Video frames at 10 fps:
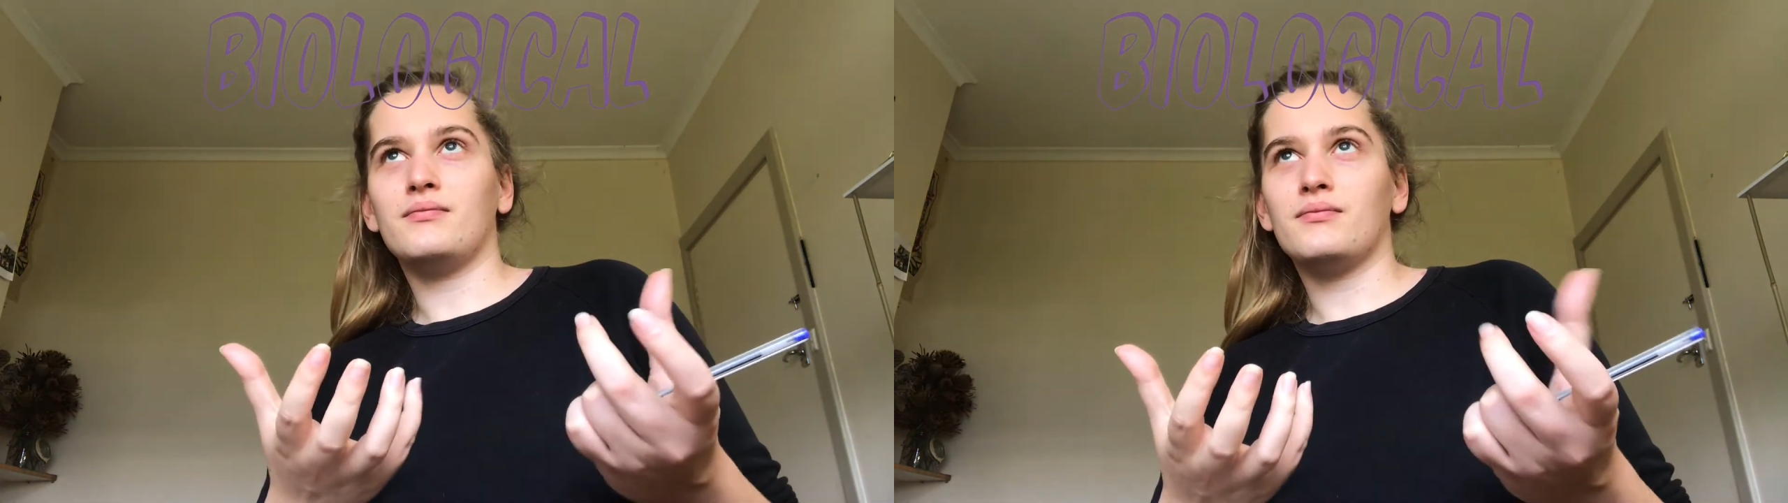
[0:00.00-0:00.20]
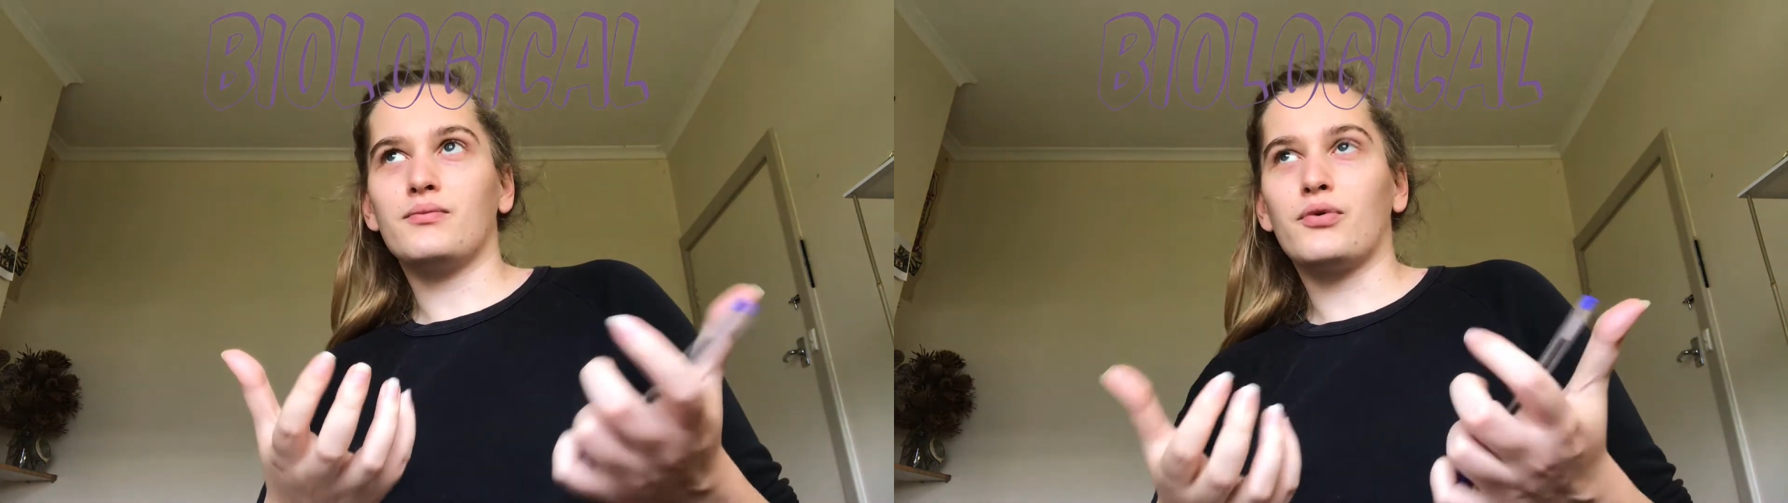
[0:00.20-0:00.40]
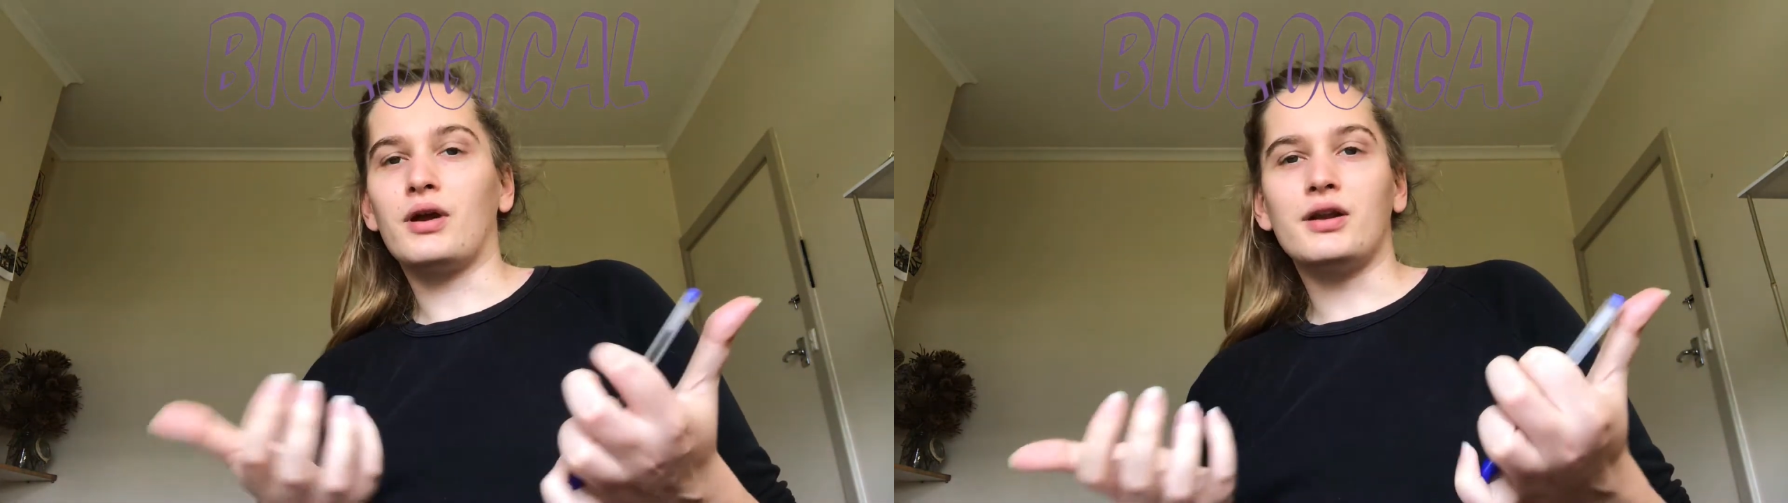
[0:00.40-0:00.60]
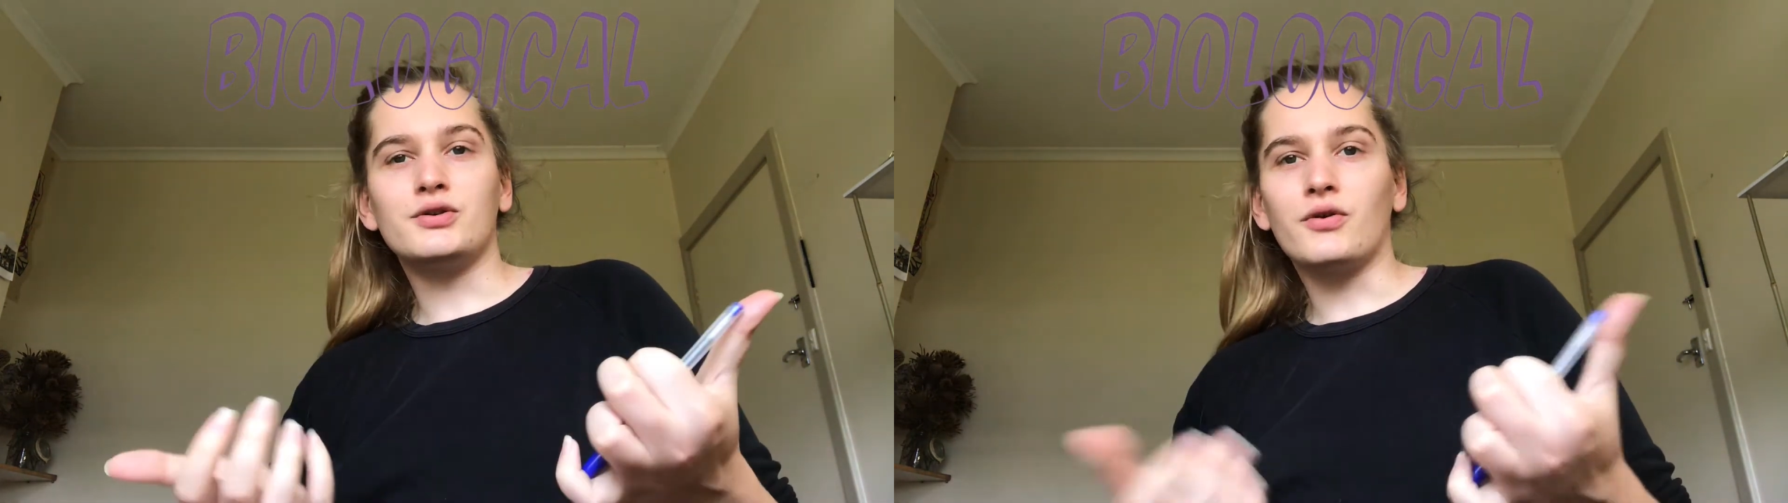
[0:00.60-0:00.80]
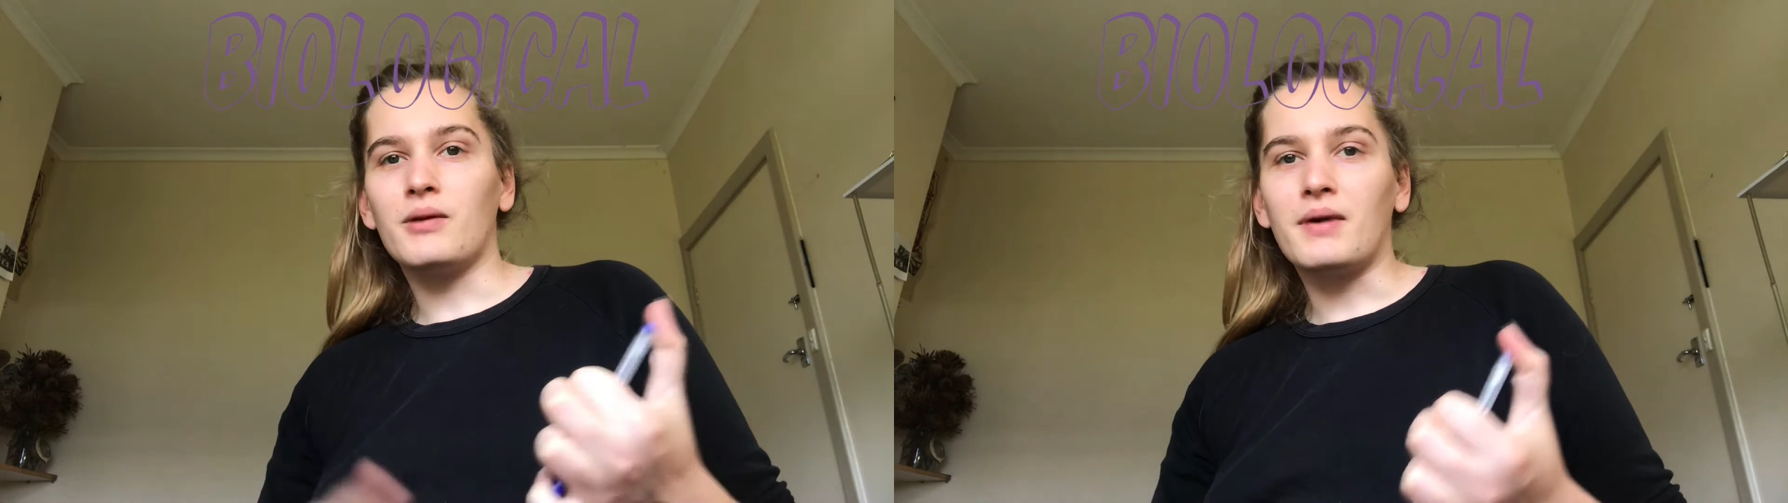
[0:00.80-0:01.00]

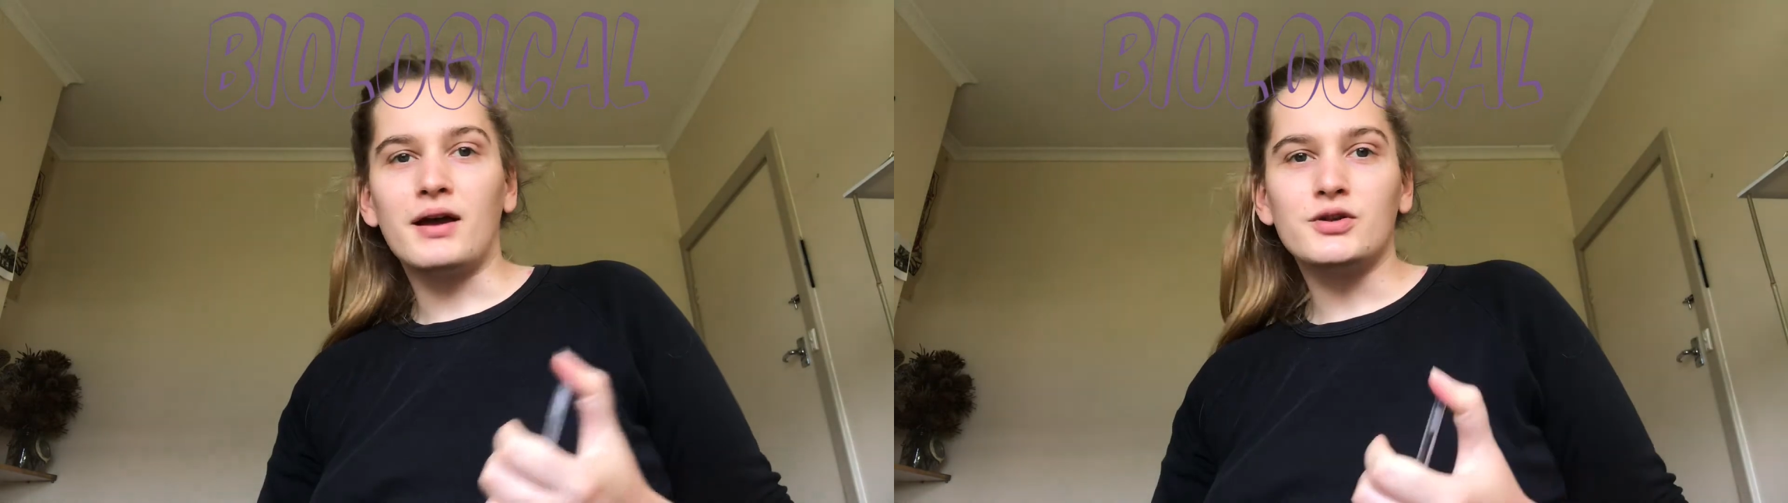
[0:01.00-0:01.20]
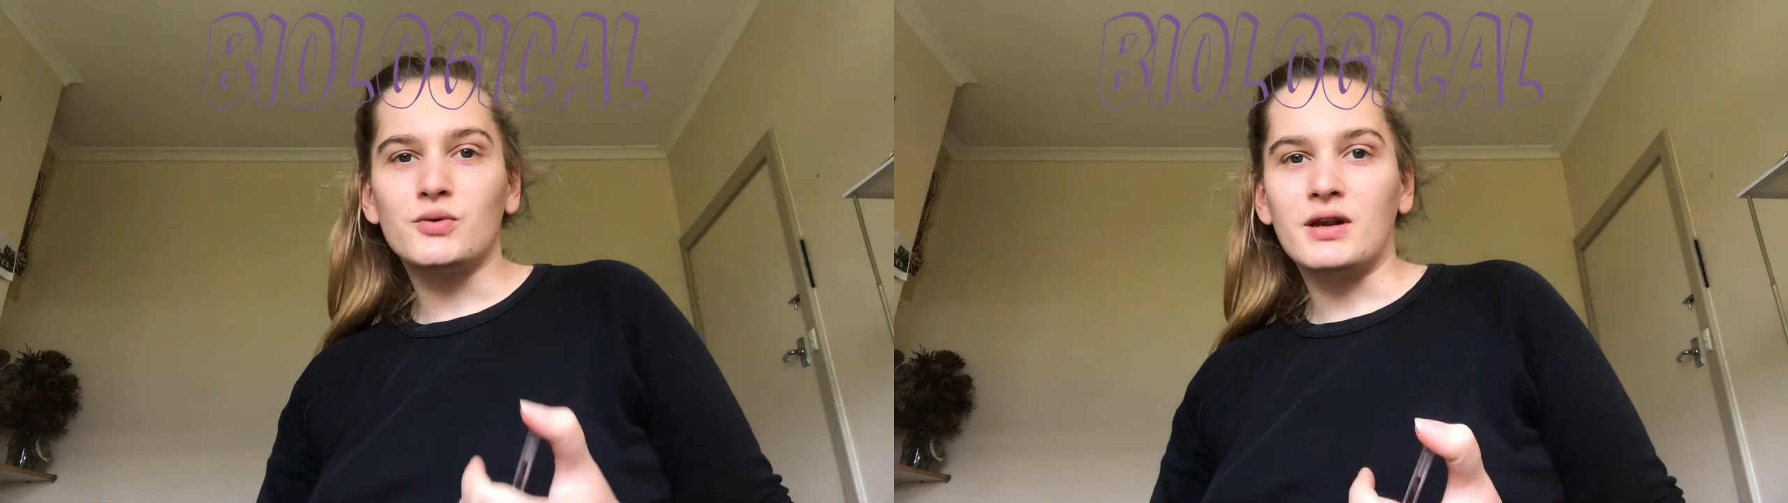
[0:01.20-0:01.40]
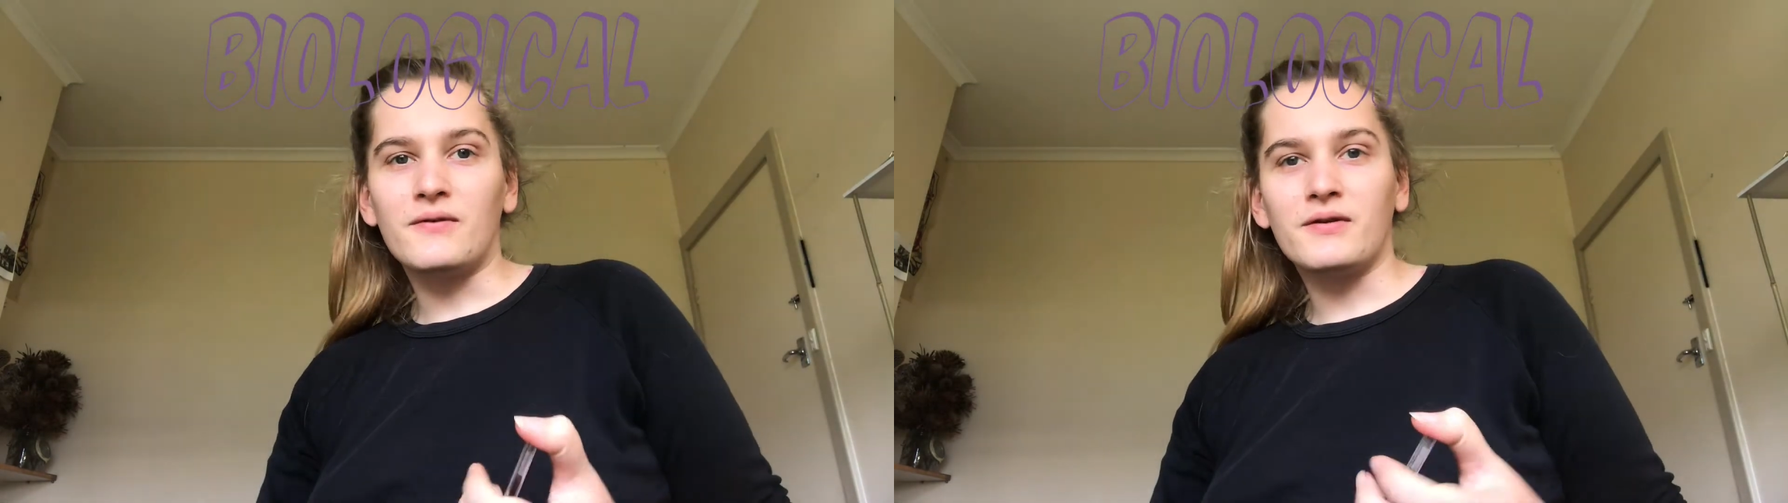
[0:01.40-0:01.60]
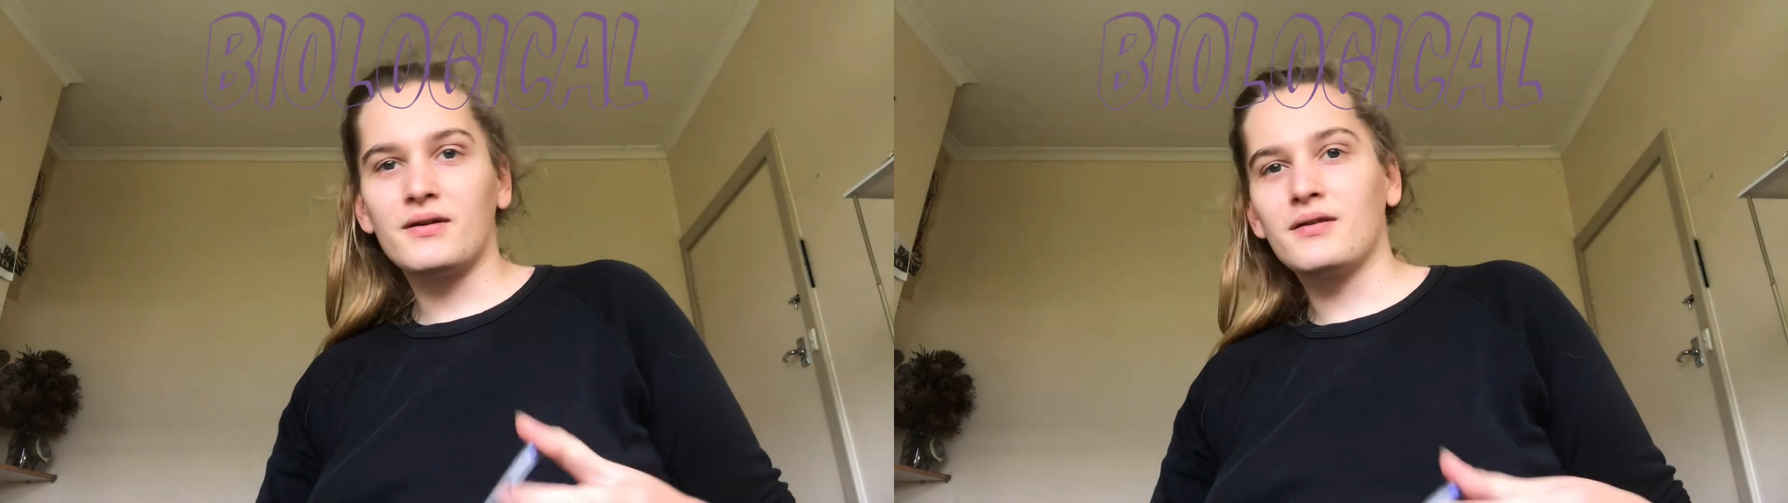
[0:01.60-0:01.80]
predatory mites or whatever.